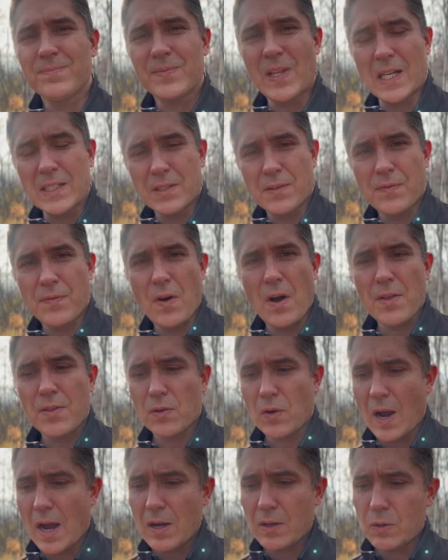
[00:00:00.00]
As a father,
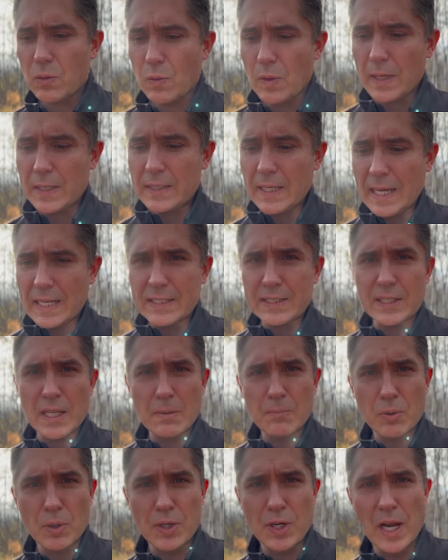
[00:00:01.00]
how do I
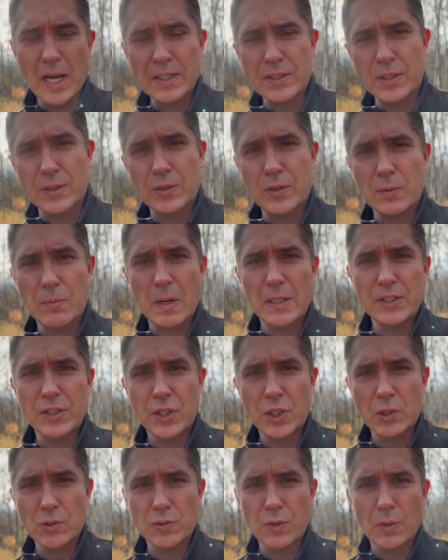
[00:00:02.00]
extend protection to my
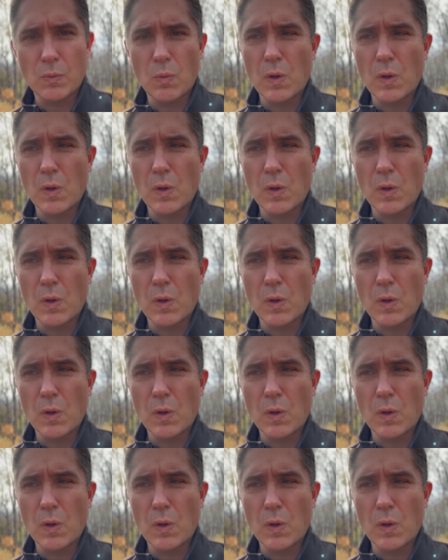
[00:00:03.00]
children?